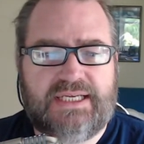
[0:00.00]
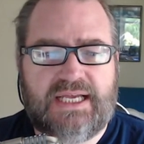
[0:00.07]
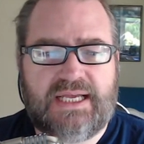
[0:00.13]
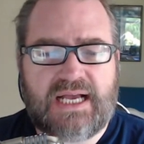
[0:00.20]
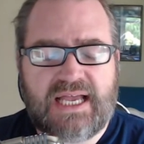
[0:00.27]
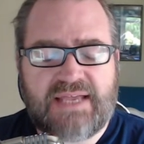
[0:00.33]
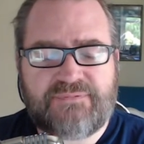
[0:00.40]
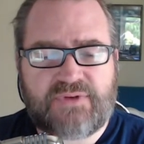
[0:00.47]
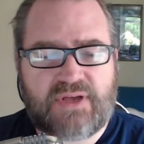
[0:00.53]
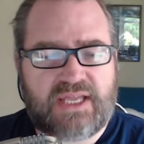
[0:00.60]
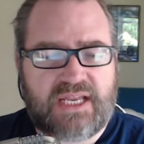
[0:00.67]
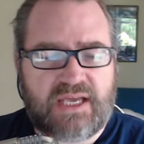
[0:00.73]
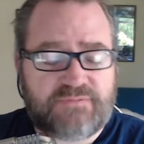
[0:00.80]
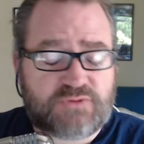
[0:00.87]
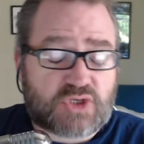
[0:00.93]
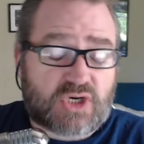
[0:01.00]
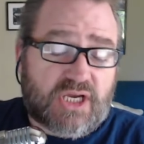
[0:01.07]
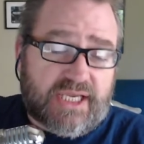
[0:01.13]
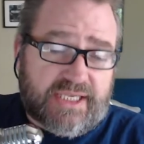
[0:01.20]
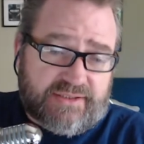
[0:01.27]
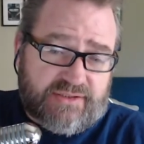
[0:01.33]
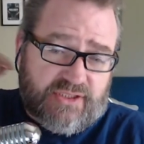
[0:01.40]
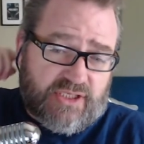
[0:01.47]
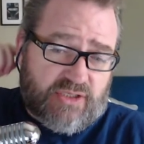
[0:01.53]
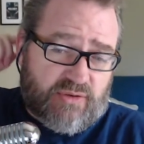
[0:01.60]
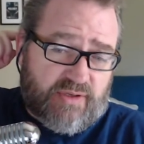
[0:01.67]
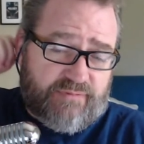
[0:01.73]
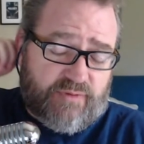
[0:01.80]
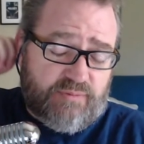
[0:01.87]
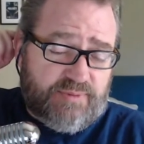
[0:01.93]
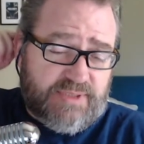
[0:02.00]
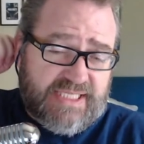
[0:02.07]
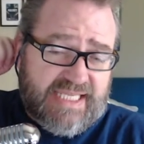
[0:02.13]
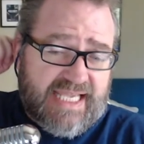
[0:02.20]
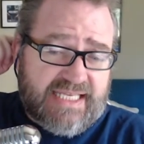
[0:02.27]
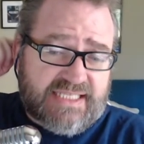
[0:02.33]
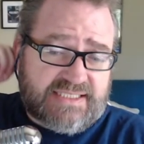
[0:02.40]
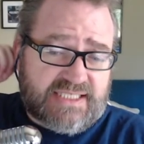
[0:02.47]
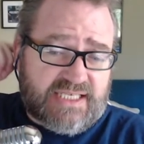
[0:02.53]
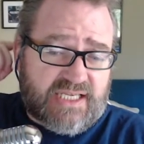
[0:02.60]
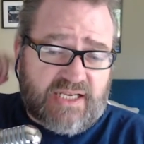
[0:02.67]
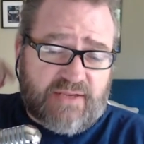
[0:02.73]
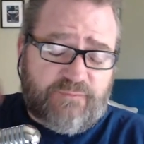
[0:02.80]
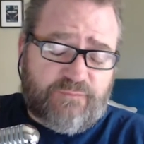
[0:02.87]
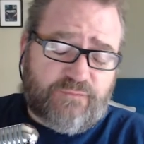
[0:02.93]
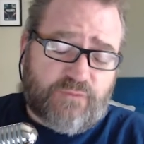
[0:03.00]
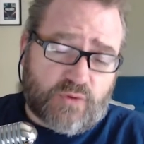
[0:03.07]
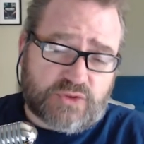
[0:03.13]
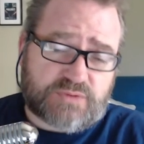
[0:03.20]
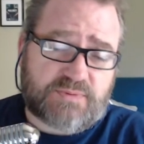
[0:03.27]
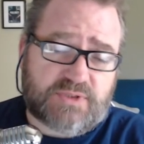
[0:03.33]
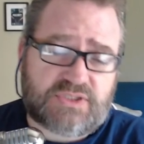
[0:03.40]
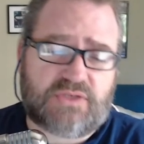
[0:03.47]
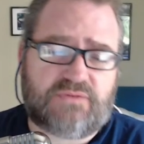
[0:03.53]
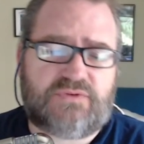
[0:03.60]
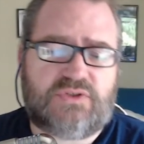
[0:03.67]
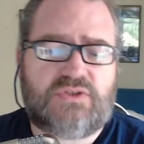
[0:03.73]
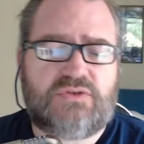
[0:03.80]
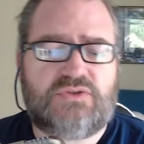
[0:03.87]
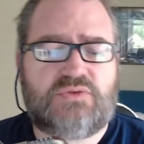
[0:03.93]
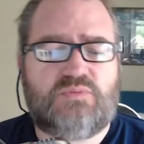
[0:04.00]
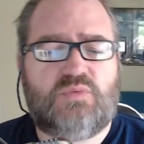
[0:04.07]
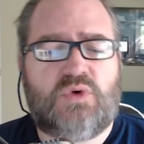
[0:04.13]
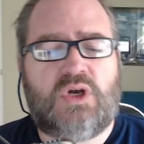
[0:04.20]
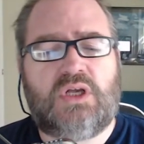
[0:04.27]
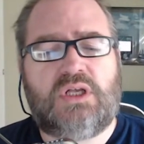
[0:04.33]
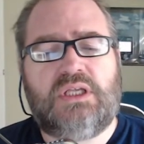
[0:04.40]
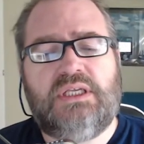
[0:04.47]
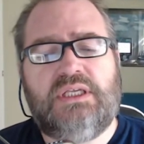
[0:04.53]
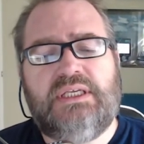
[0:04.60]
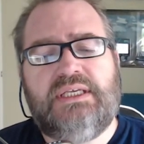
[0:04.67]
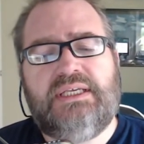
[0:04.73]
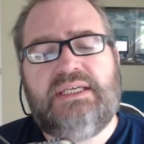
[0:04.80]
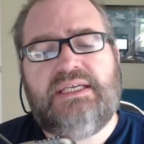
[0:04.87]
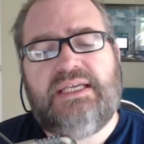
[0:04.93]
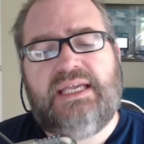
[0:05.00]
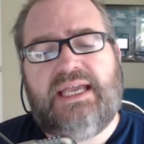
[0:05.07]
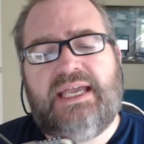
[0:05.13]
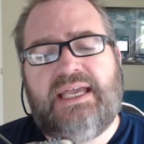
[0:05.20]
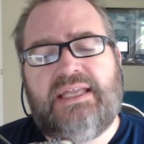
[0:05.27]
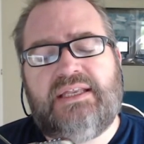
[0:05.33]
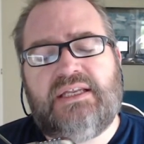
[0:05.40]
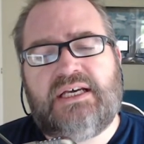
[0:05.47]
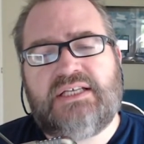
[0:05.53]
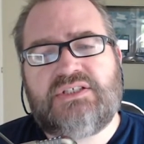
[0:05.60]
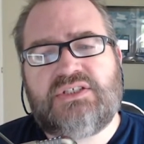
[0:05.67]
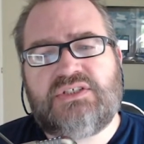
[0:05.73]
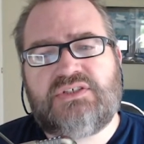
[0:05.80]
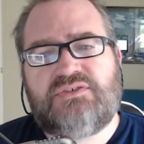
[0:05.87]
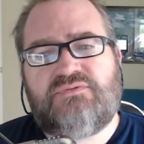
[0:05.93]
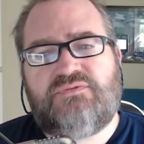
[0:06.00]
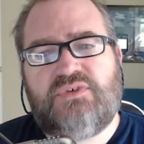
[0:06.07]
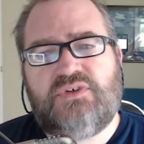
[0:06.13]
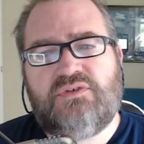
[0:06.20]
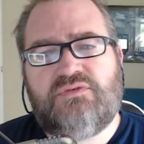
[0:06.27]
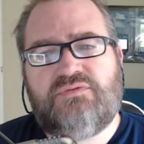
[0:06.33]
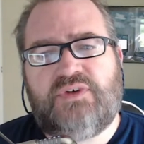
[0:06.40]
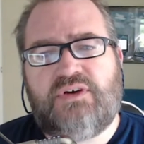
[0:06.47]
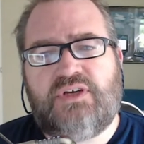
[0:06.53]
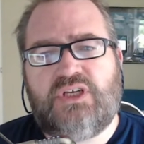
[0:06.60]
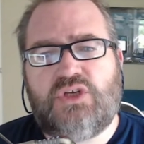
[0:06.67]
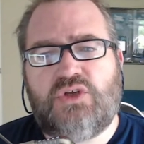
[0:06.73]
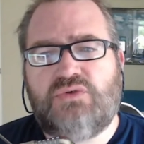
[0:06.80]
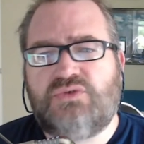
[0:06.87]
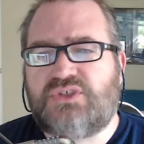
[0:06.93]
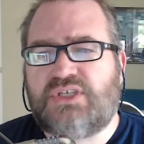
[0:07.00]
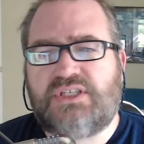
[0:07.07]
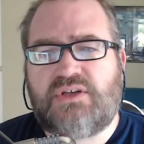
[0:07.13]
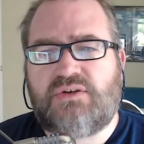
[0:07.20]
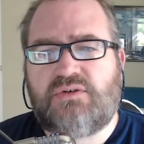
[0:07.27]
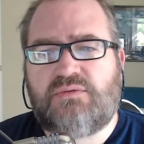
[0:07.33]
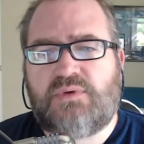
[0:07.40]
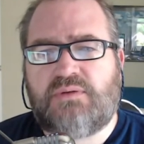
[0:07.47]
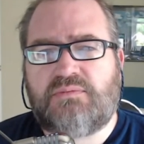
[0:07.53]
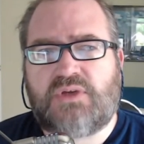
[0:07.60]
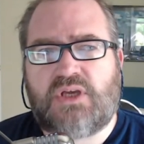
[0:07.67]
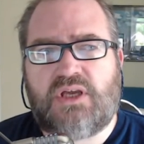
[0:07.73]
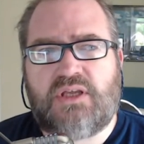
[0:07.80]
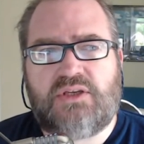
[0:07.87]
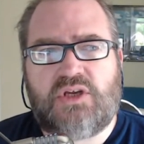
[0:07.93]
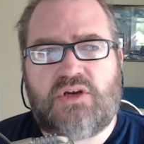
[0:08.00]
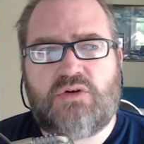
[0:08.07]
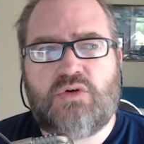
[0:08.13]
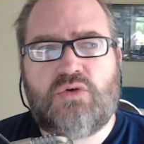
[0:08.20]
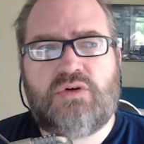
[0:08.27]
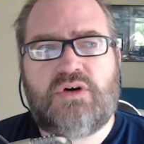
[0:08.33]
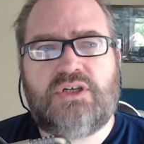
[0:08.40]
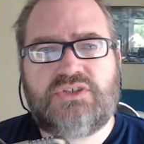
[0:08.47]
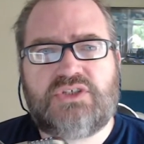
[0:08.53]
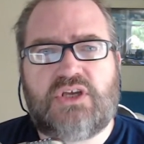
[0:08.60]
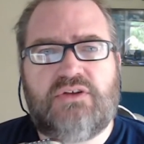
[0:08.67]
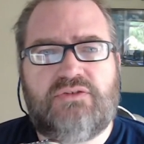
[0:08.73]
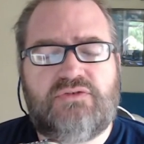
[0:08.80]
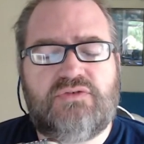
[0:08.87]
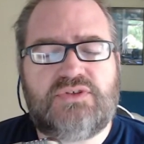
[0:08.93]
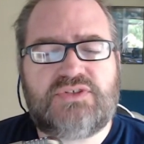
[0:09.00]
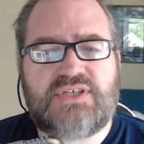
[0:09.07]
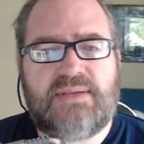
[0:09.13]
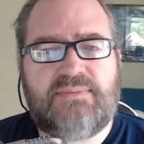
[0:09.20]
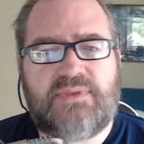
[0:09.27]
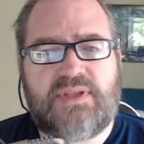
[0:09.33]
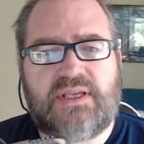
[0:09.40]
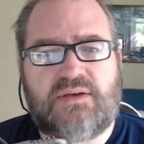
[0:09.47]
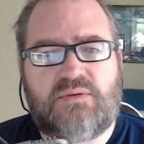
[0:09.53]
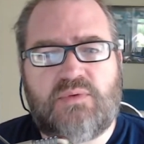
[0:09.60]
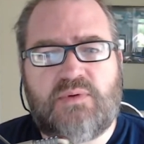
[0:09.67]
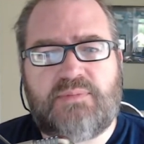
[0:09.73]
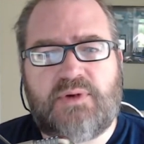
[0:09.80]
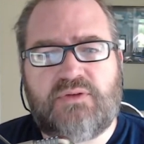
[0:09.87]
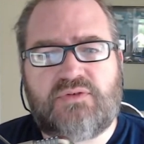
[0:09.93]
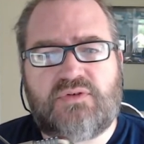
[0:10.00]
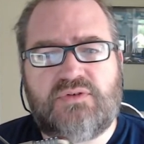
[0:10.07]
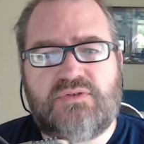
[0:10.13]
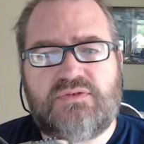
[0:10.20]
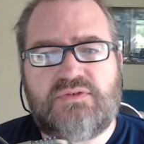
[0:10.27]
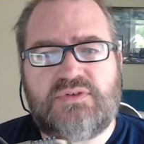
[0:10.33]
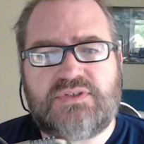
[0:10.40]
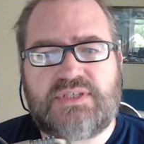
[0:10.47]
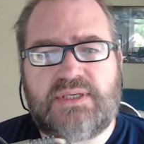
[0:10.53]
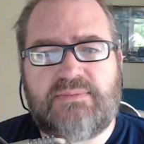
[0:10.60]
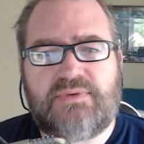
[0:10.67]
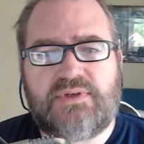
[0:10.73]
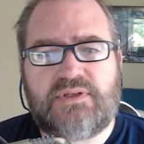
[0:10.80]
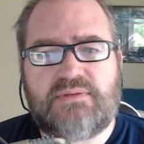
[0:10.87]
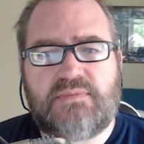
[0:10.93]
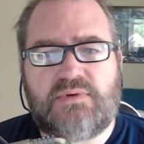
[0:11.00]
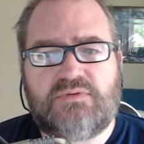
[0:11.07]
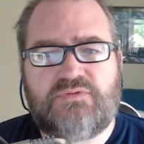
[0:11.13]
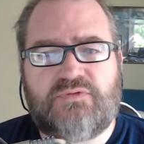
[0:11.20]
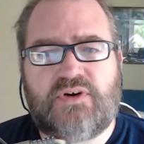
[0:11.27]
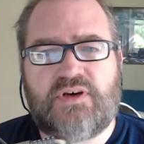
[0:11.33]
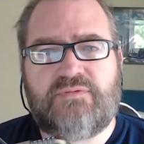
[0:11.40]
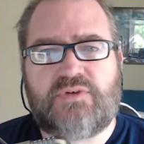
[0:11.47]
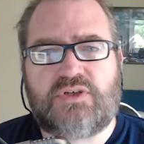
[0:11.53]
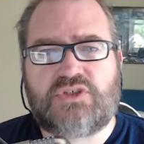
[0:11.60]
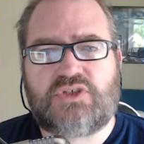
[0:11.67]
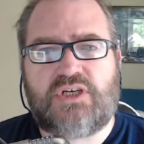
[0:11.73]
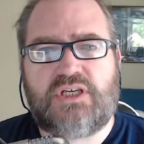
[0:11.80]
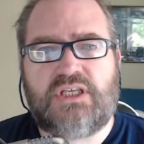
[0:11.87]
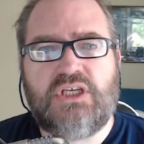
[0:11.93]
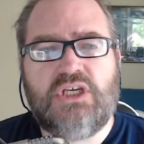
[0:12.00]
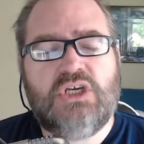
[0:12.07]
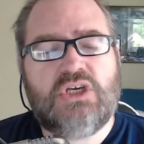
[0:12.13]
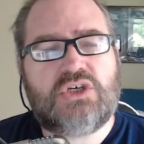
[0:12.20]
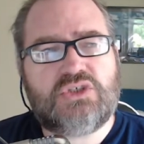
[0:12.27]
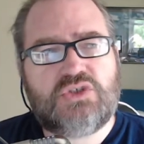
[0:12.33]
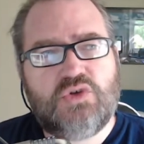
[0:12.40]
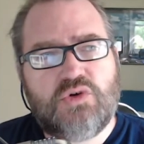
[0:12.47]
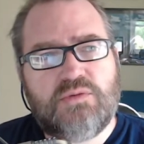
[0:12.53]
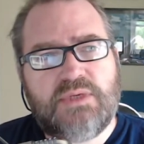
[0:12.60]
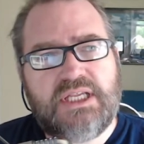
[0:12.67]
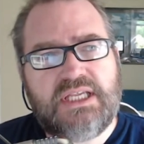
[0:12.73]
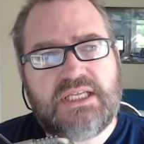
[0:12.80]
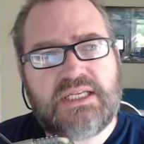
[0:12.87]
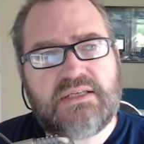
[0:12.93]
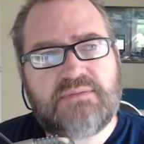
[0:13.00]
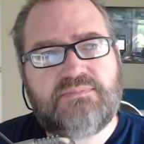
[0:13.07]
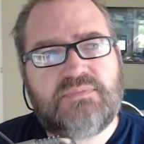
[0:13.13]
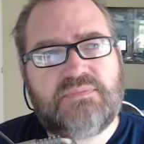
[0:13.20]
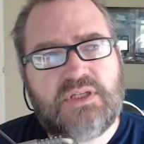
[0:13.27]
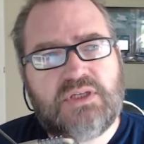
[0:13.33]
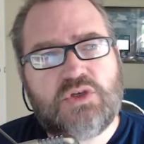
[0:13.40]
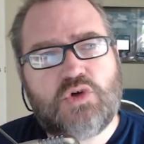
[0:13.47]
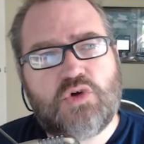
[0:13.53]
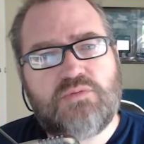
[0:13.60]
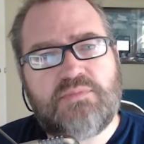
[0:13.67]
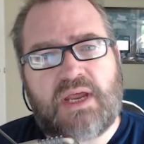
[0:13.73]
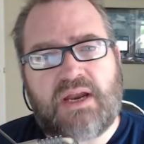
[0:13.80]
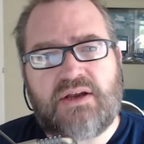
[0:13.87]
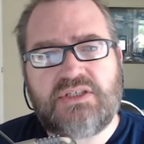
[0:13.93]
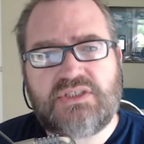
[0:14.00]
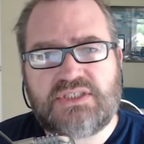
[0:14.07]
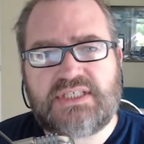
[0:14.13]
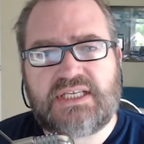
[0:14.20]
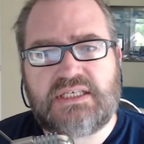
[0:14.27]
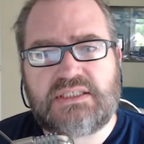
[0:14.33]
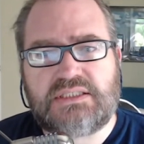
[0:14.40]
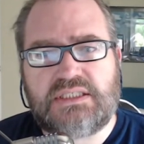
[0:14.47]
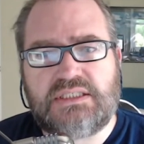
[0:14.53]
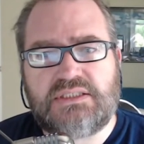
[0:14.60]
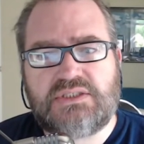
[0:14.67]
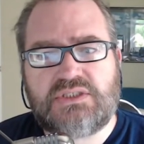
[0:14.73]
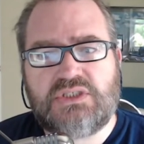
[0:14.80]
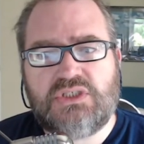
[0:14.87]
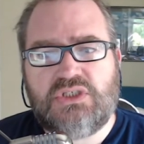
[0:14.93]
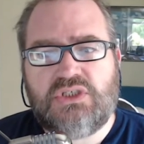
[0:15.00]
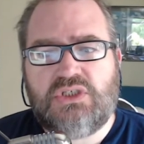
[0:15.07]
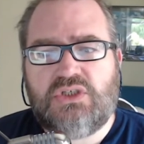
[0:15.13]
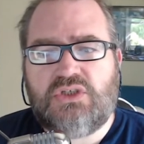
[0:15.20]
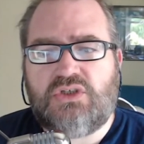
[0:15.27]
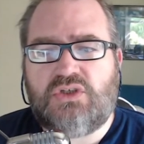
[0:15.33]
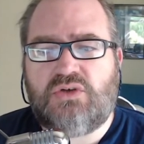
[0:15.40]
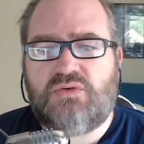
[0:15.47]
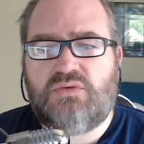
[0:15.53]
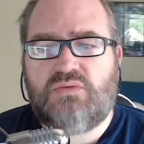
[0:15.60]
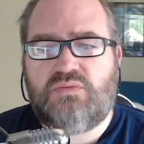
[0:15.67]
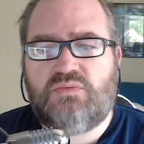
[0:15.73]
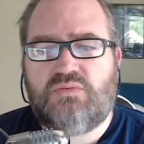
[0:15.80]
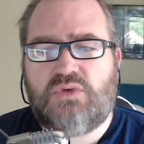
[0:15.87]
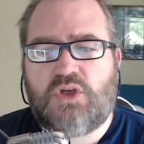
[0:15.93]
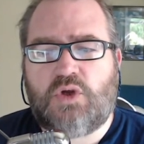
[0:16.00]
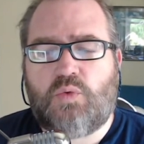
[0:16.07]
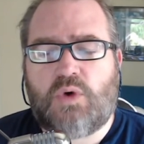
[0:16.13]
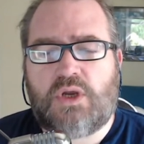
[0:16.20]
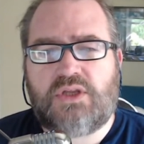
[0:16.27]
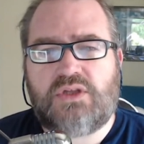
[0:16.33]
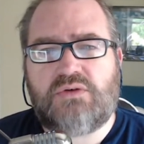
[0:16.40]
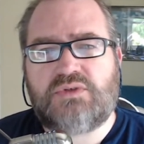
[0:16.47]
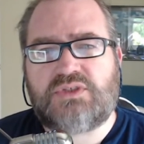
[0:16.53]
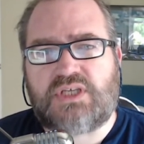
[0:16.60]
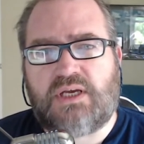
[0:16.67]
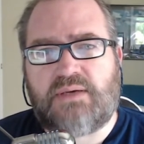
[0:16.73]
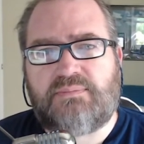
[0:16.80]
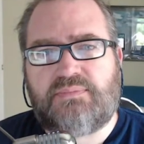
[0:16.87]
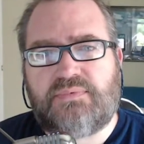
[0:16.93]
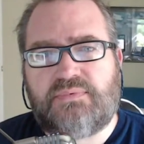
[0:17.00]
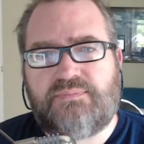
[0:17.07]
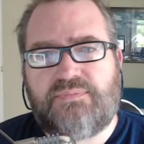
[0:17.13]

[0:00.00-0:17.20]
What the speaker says: I've tried, you know, I've opened the editor and I forced myself to do some work and I just feel very loose. I don't know where I'm going. You know, Laura is going through the same thing. We're both going through the same thing at the moment. It's very frustrating. Because normally in a good marriage, as ours is, you know, one of you is up.